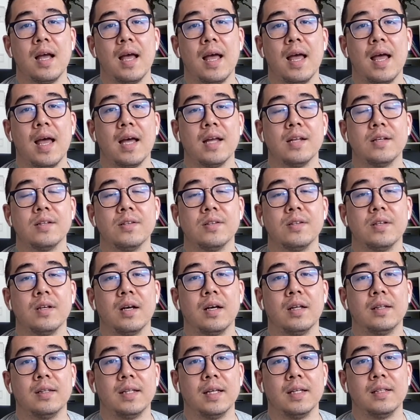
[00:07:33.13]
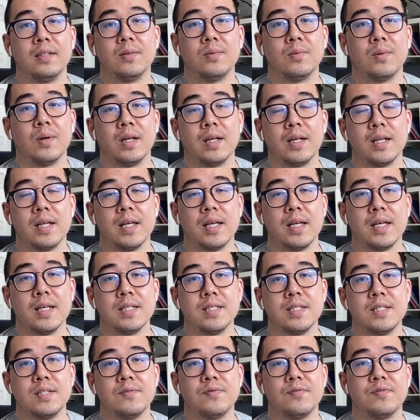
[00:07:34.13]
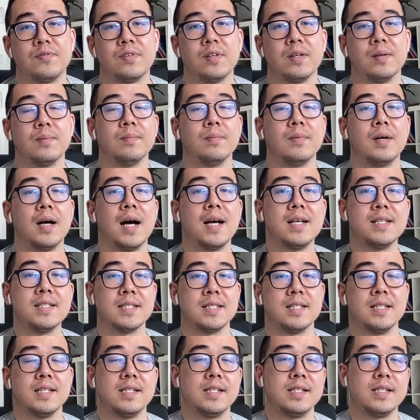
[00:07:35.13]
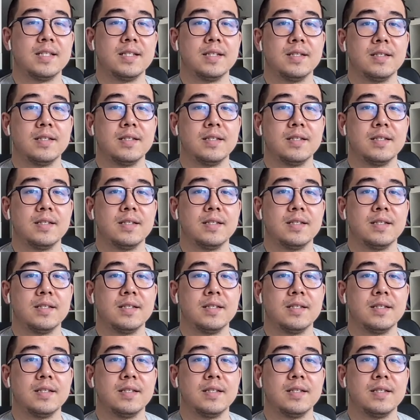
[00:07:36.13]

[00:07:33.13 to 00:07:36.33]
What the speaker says: and another one is from Iceland.